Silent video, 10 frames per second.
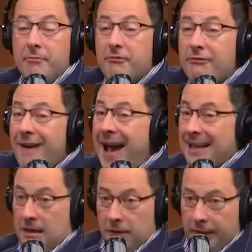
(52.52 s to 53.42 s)

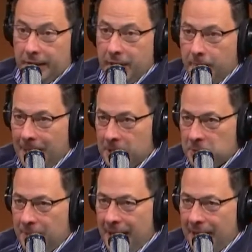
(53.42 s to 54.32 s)
emphatically
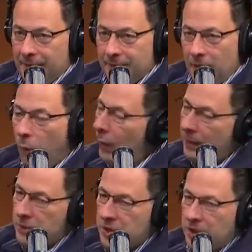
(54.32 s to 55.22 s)
bounce back. A
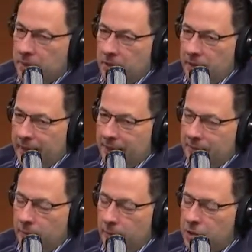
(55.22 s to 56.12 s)
win was going to be great,
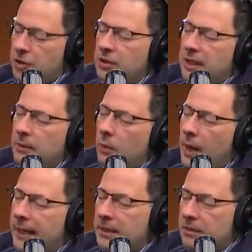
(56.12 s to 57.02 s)
but you didn't
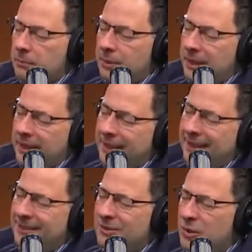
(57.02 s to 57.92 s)
want it to
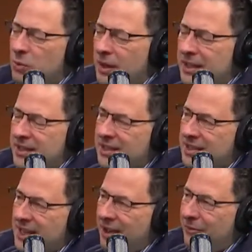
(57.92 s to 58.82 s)
be
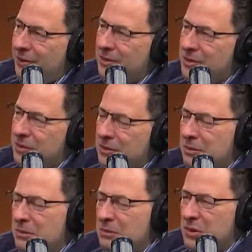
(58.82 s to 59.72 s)

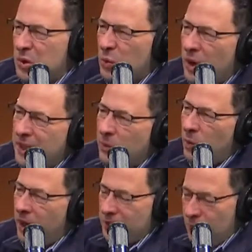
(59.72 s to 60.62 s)

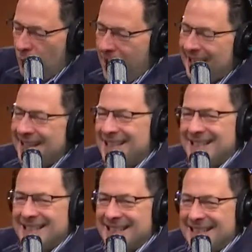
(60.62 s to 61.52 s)
27-21. You wanted
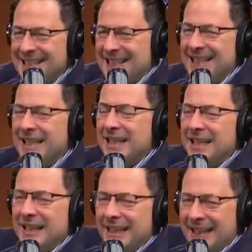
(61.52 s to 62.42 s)
to see
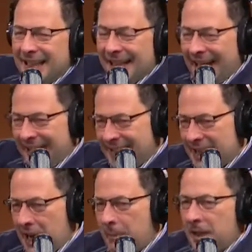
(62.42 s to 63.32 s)
a
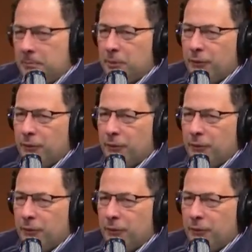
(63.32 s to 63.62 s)
dominant